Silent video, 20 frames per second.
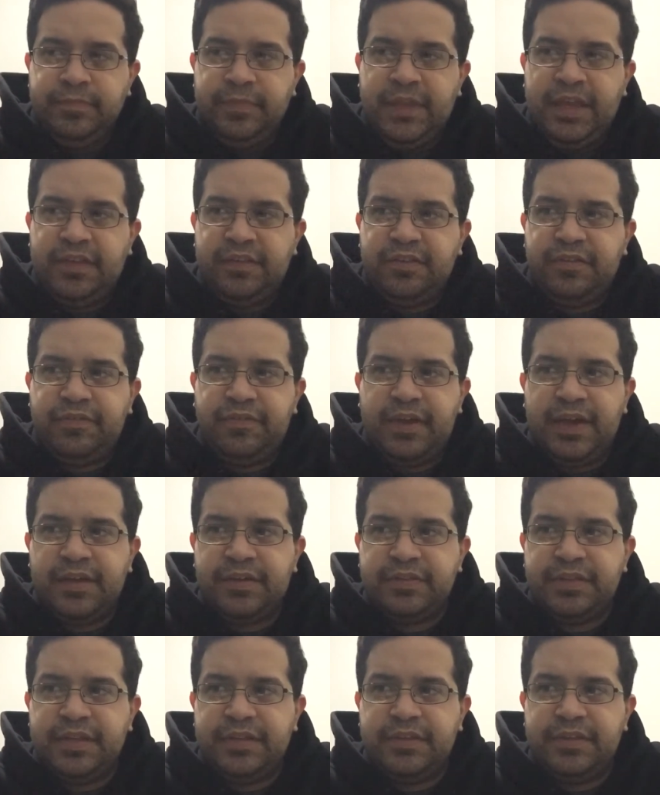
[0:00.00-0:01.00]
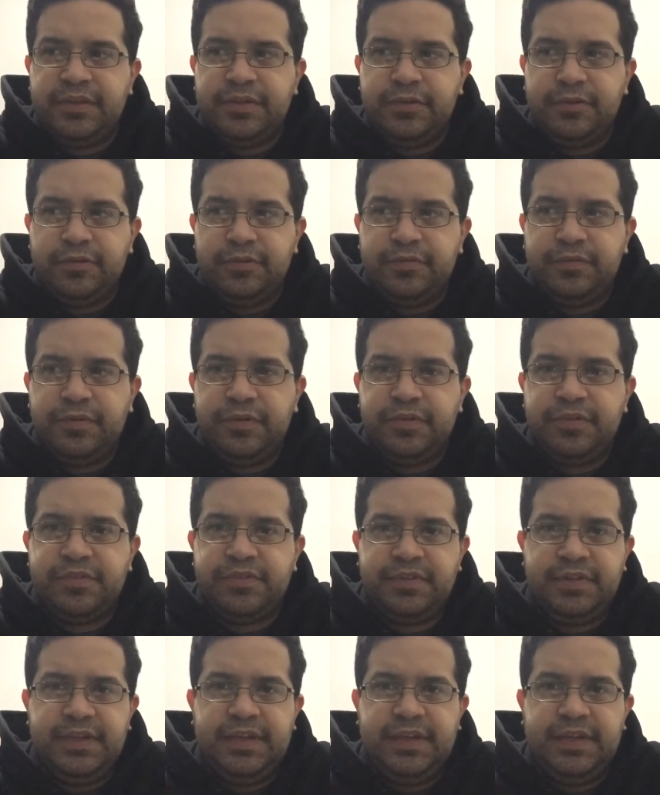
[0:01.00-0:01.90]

And the fact that the universe